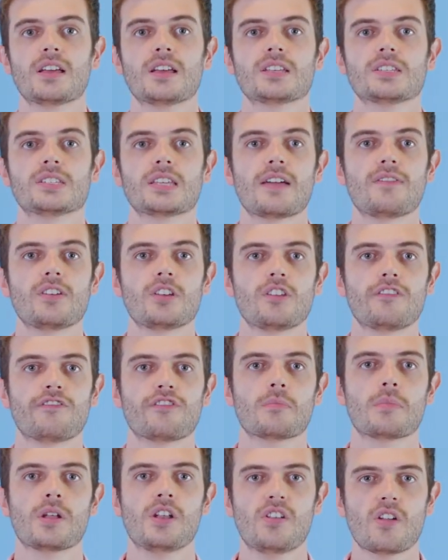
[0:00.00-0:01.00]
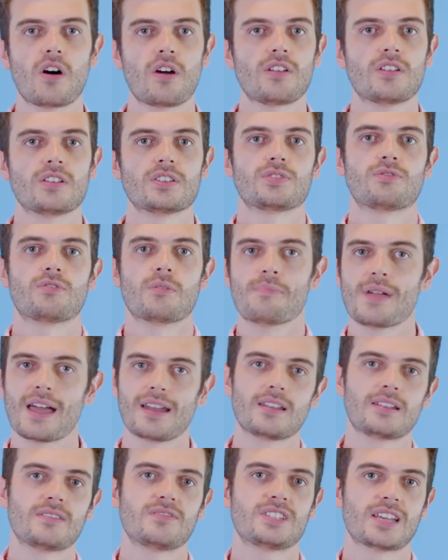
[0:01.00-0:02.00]
saving you from monotonous,
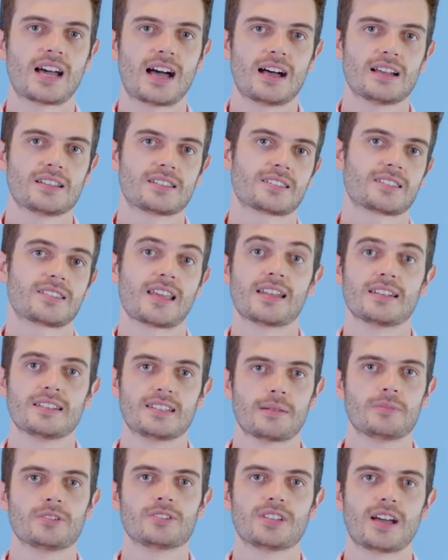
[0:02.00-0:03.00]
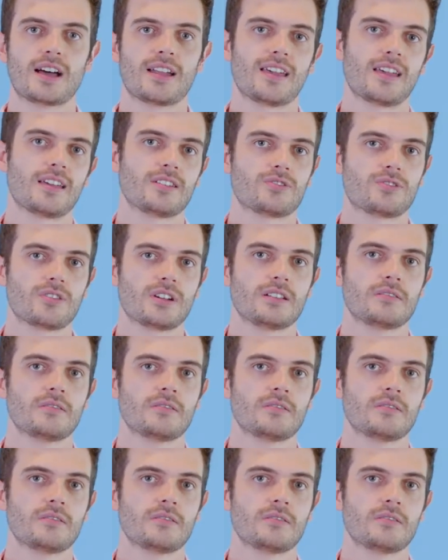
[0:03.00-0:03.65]
repetitive tasks and double data entry.